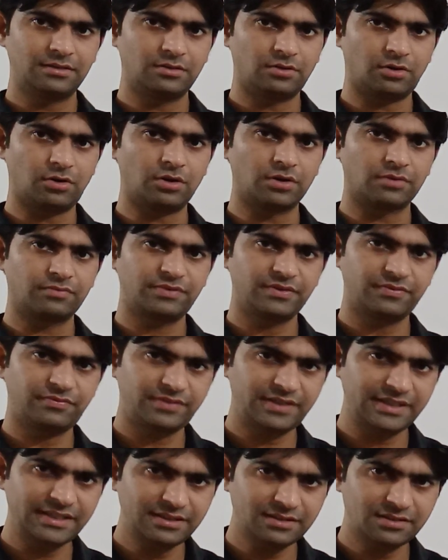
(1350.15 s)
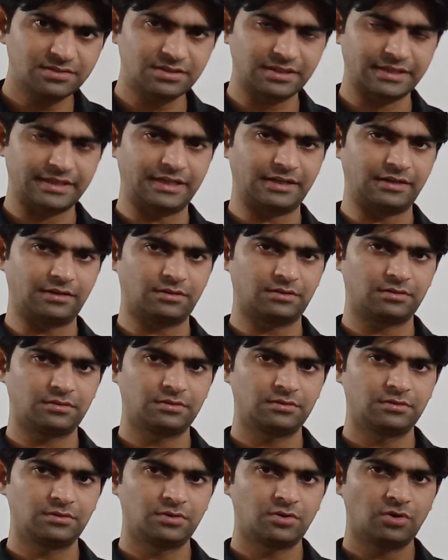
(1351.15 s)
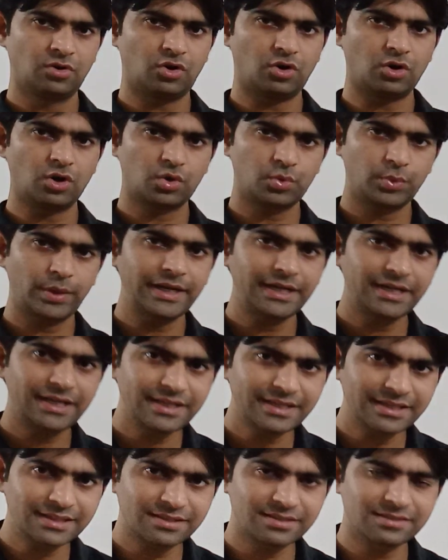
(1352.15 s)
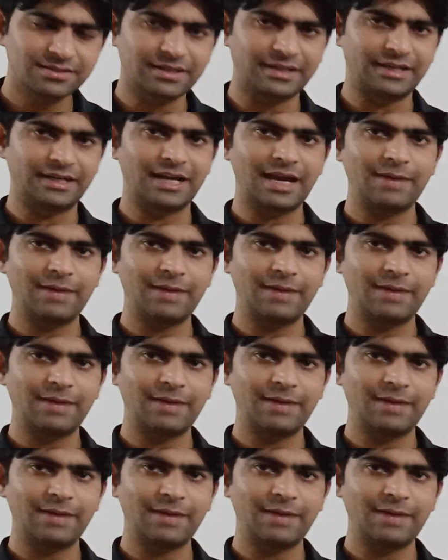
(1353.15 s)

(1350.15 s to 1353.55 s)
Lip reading: or 15th second or 20th second,